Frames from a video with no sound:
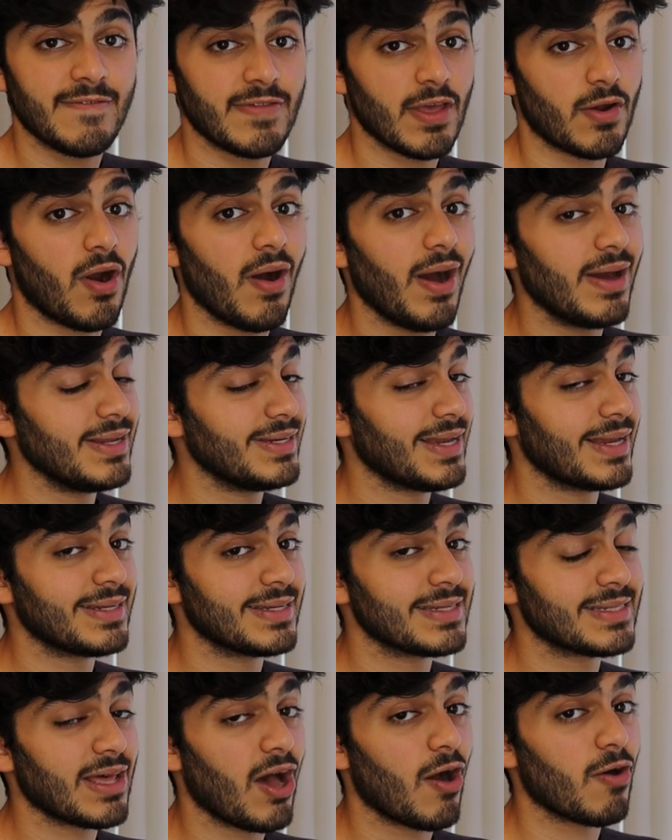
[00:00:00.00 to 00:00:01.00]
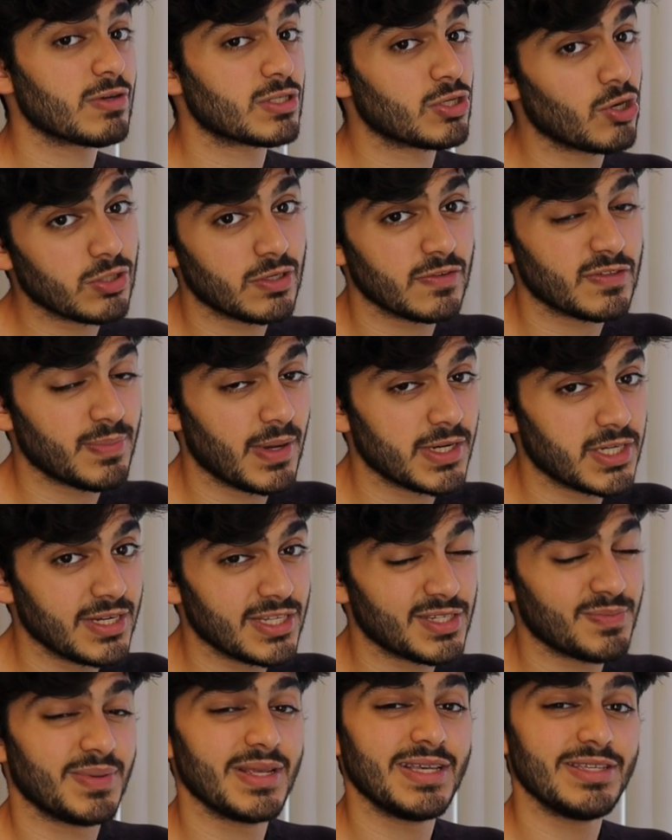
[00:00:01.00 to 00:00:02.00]
If there are any dentists that are restorative
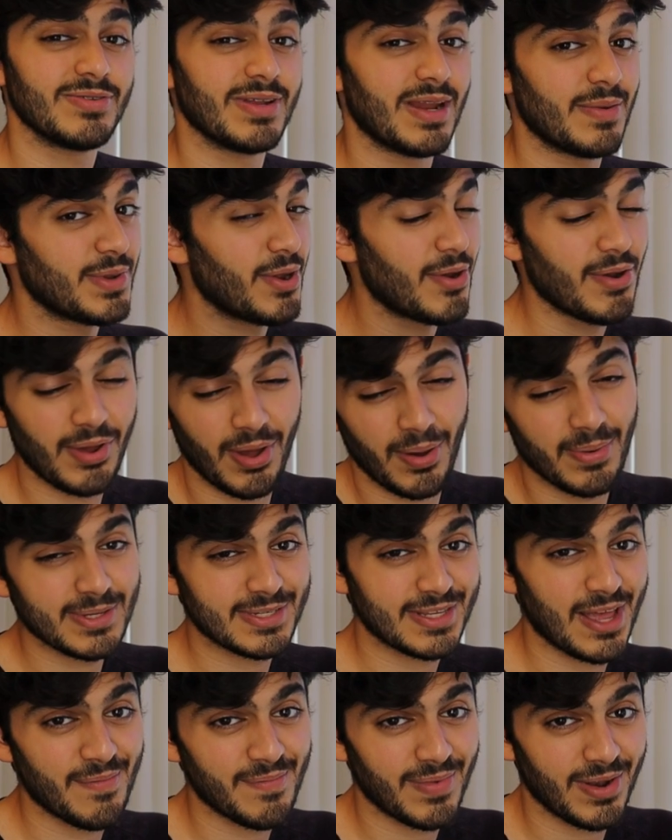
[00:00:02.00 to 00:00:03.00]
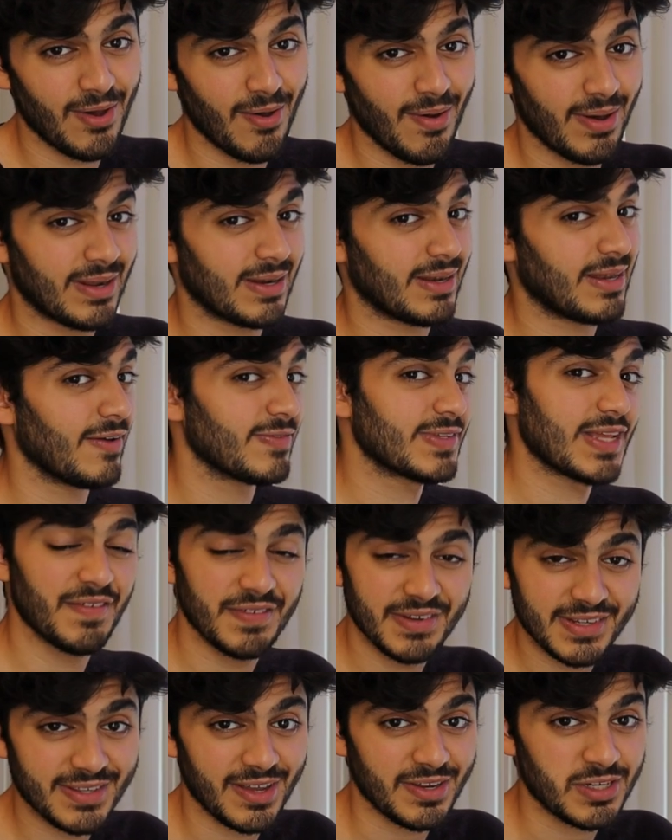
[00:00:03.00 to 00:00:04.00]
specialists, please do let me know in the comments down below and I'd love to have
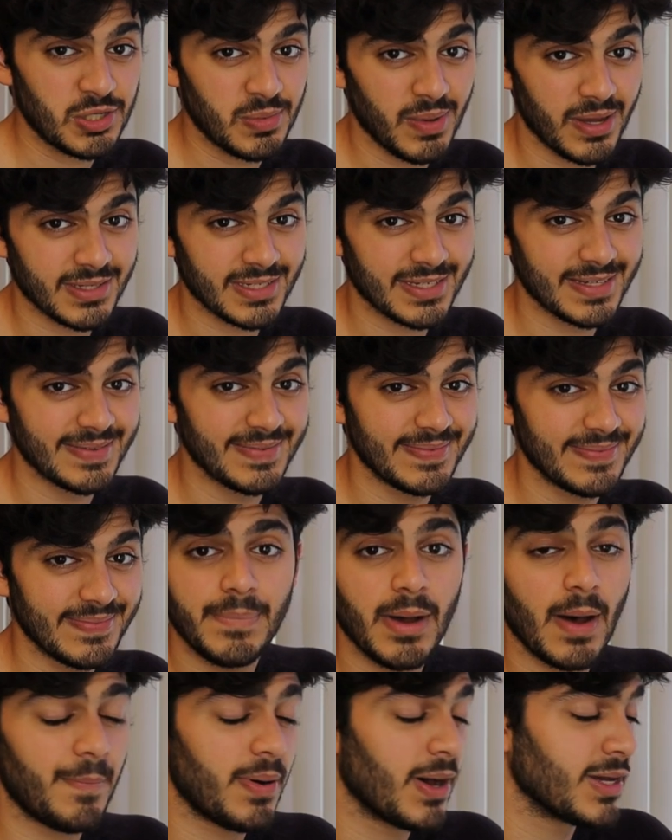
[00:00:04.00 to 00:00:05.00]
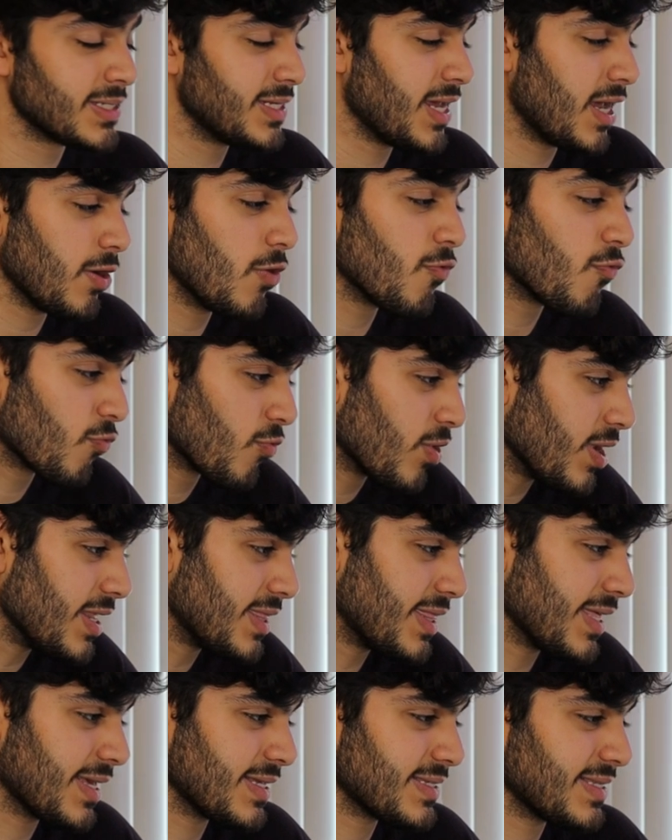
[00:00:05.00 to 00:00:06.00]
a discussion about it. But personally, I don't really
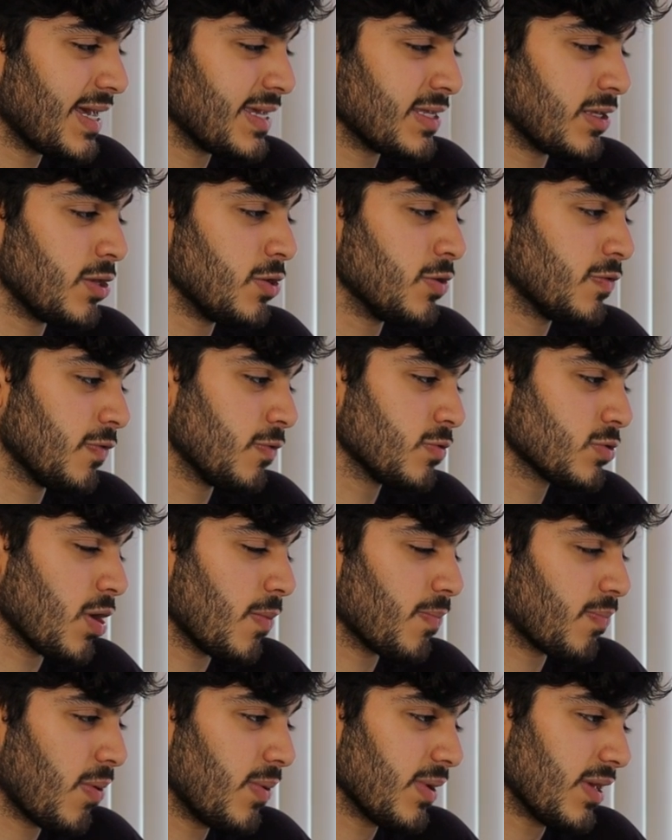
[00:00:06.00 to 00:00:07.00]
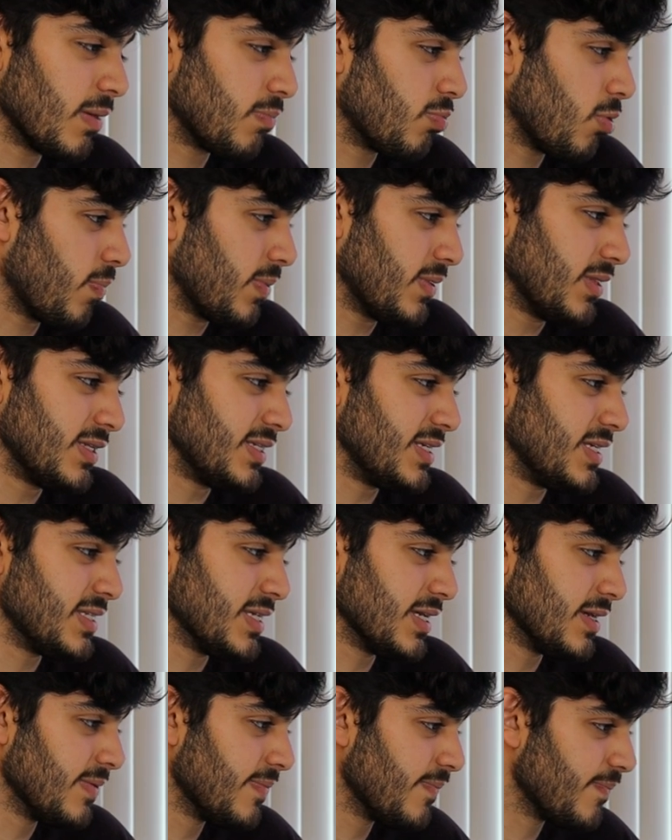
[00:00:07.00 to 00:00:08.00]
think it's that useful, so I'm probably gonna plop it in the D
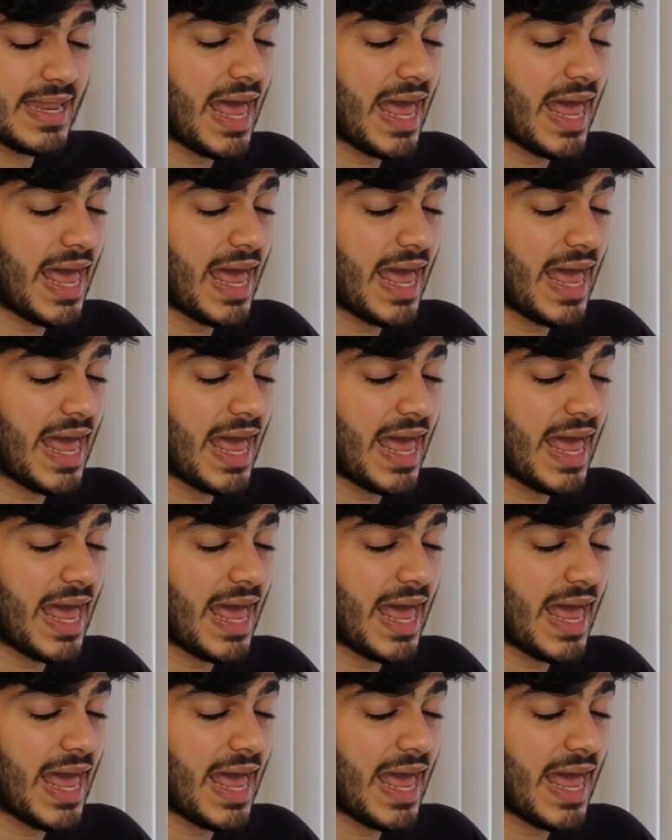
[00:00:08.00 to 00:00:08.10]
tier.